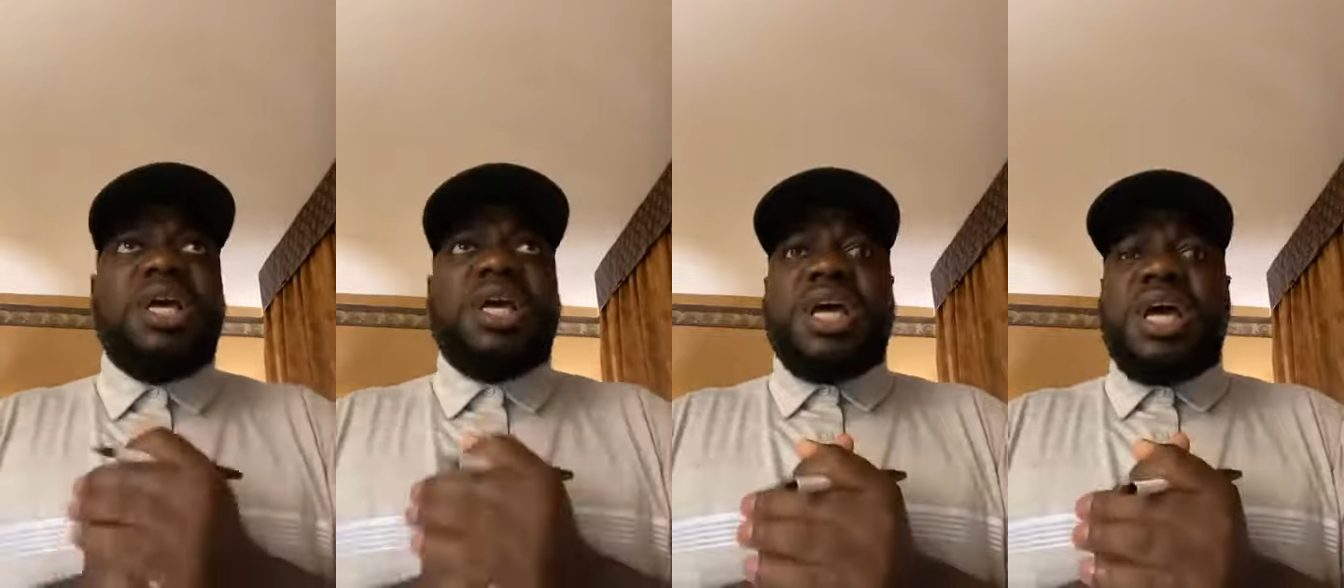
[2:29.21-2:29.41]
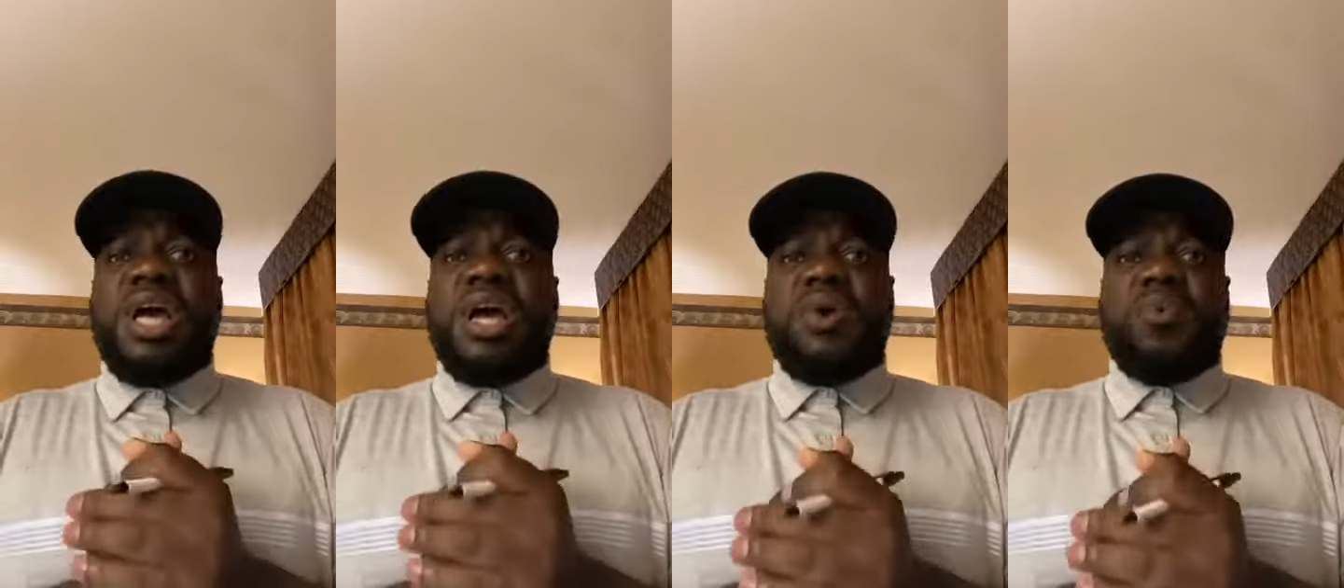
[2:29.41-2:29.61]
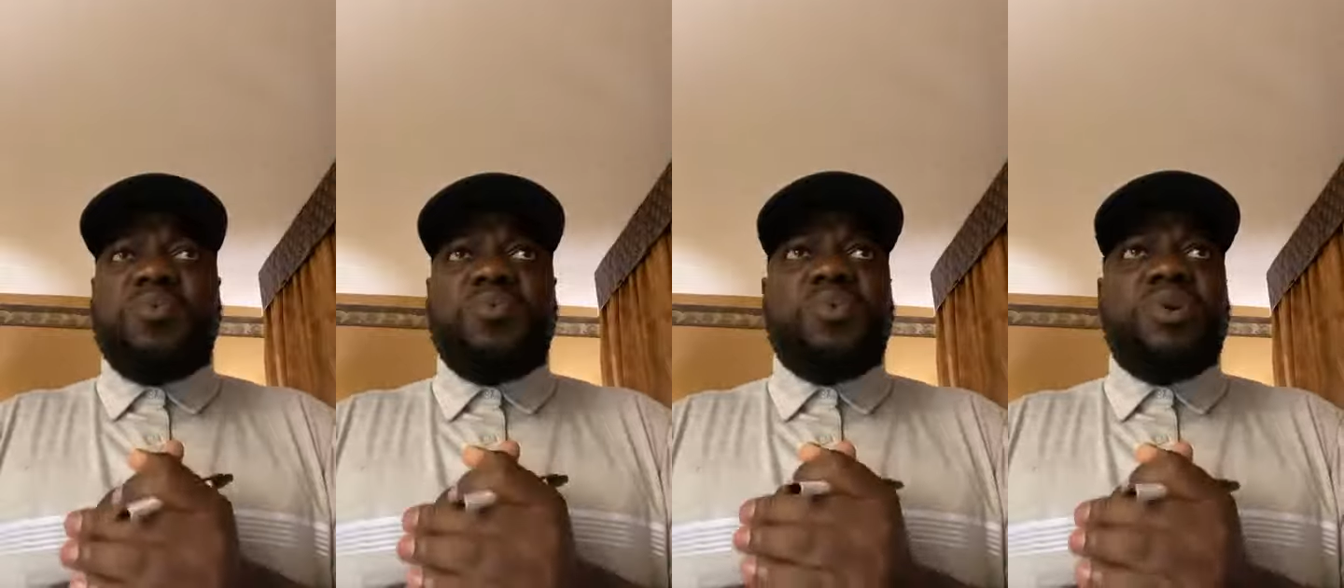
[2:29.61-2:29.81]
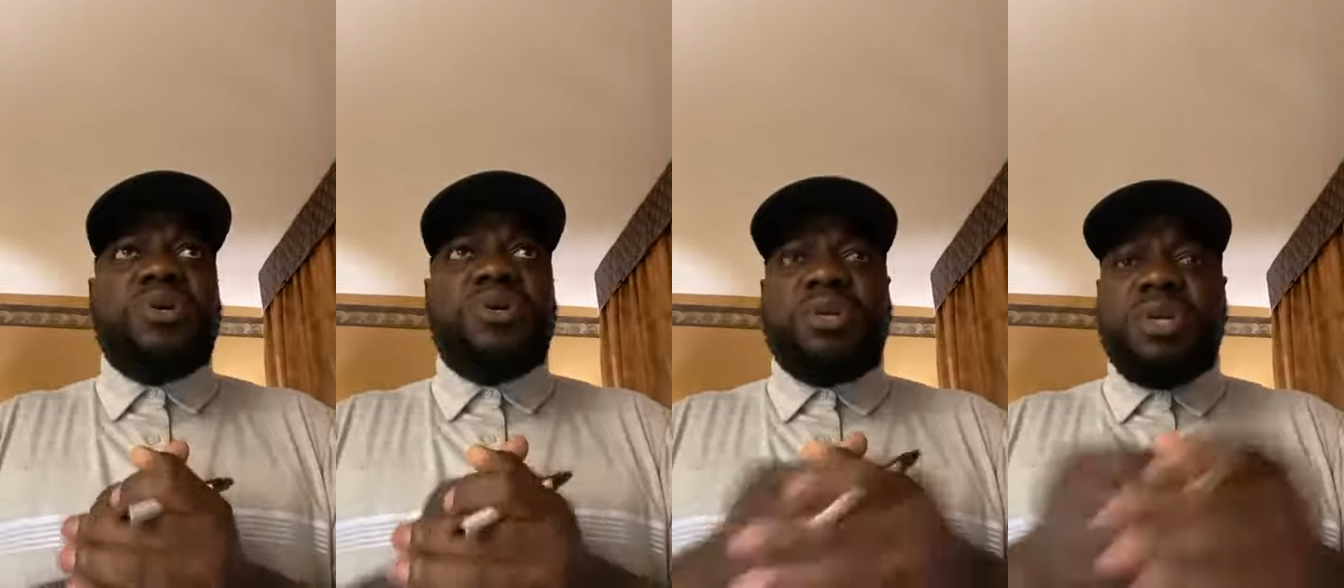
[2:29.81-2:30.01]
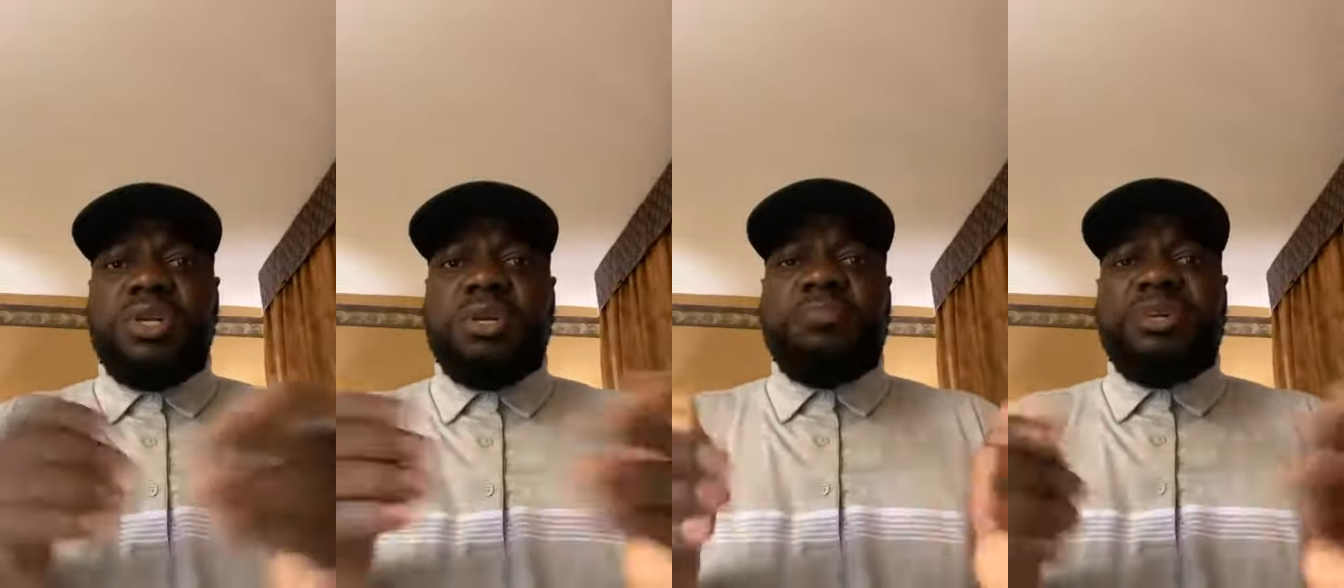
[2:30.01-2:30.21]
We're
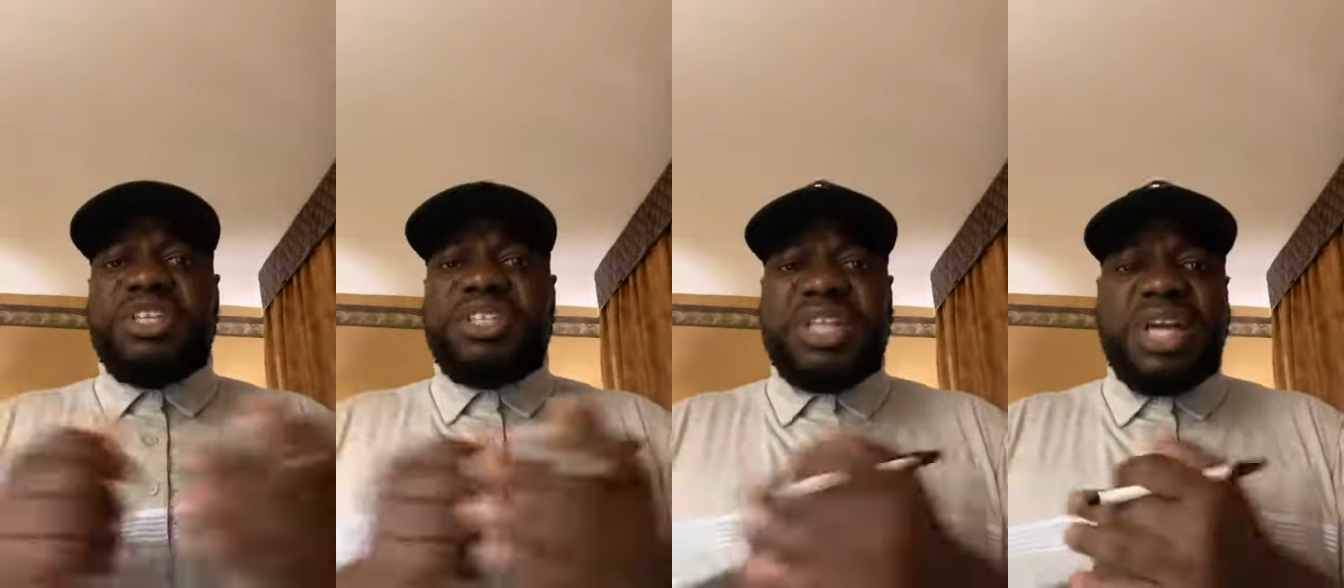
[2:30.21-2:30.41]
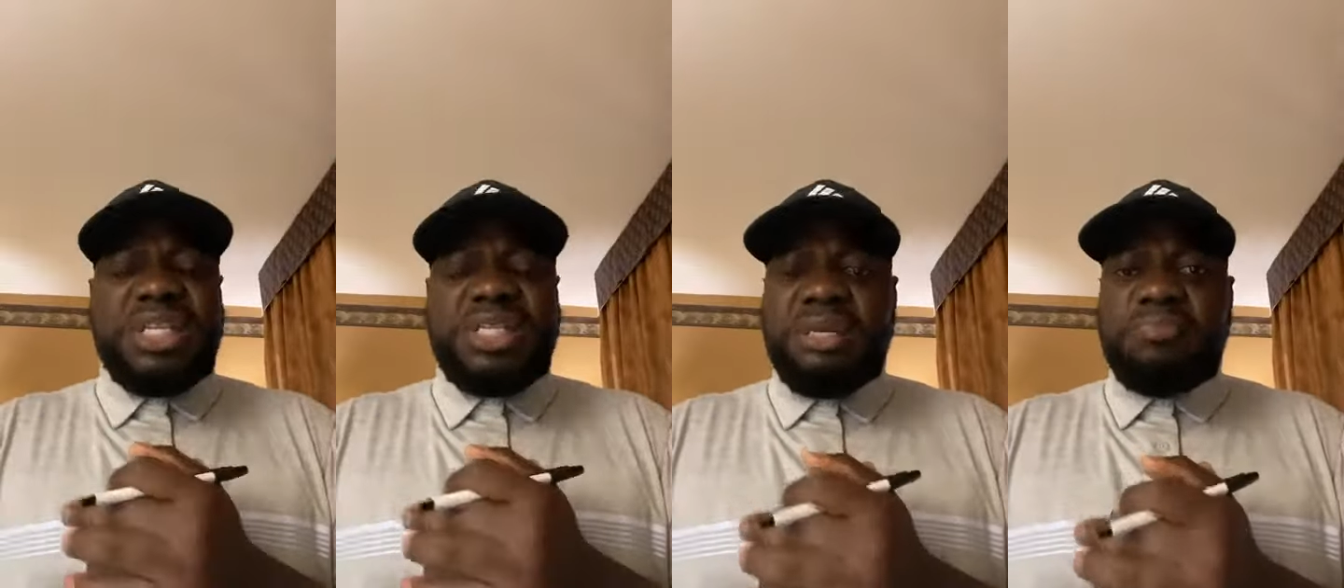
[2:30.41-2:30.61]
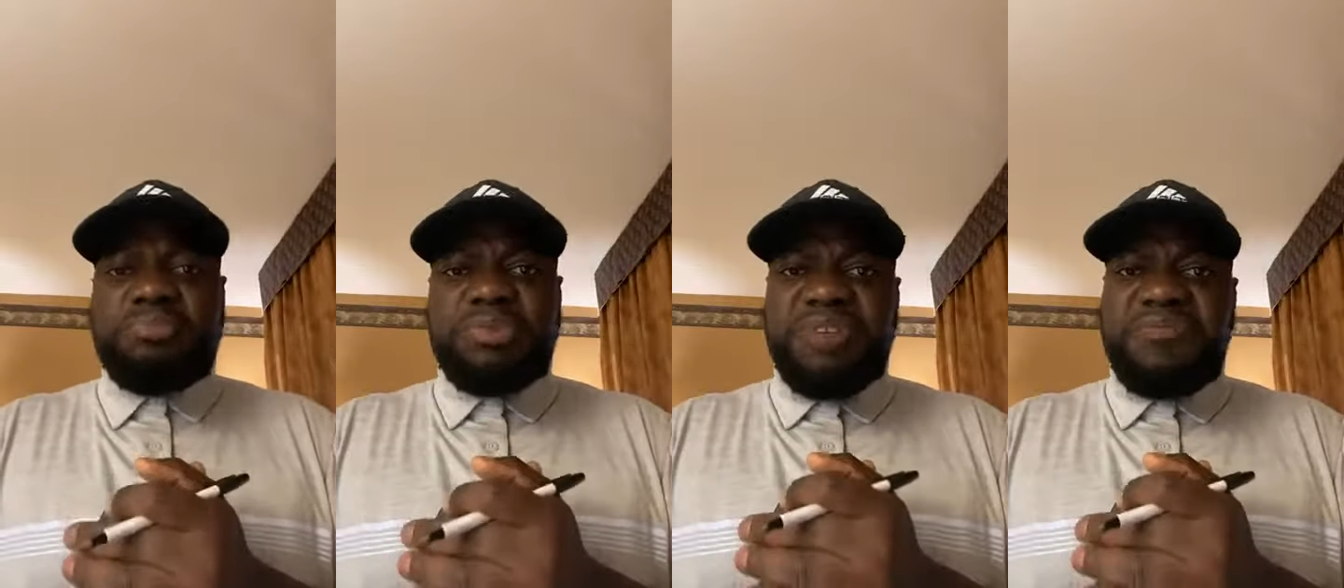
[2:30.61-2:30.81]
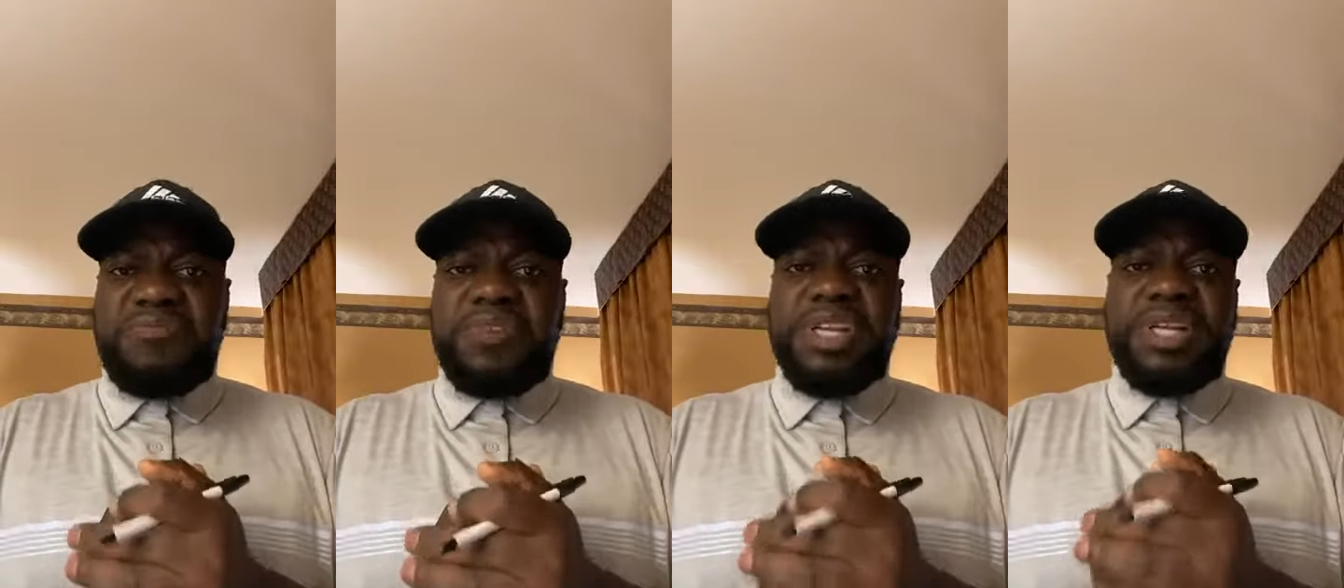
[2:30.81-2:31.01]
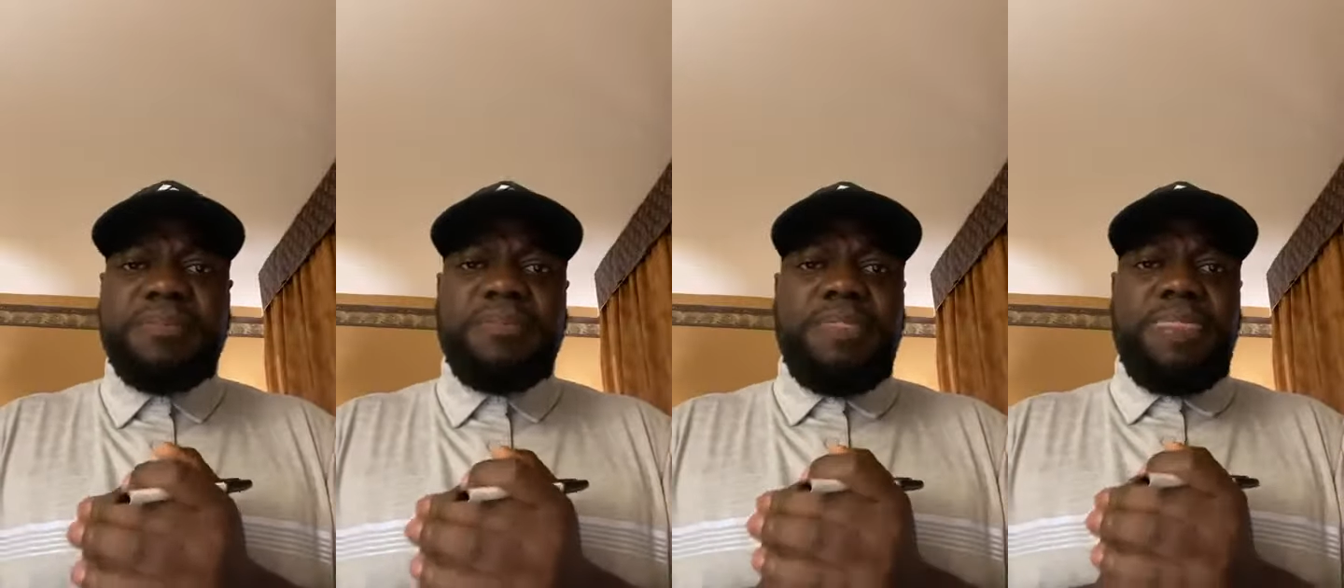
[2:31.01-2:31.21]
going to be starting briefly.